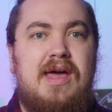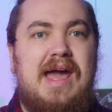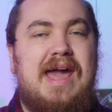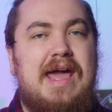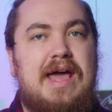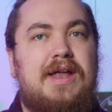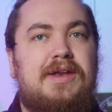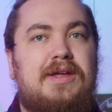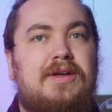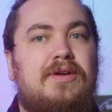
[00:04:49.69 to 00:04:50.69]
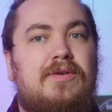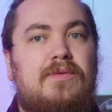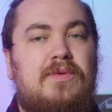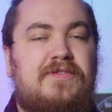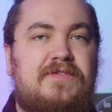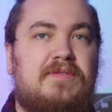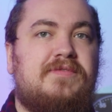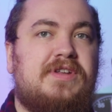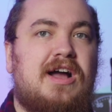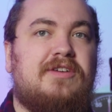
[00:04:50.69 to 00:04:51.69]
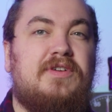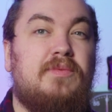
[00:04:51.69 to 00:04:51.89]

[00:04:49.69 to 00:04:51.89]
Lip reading: And with film photography,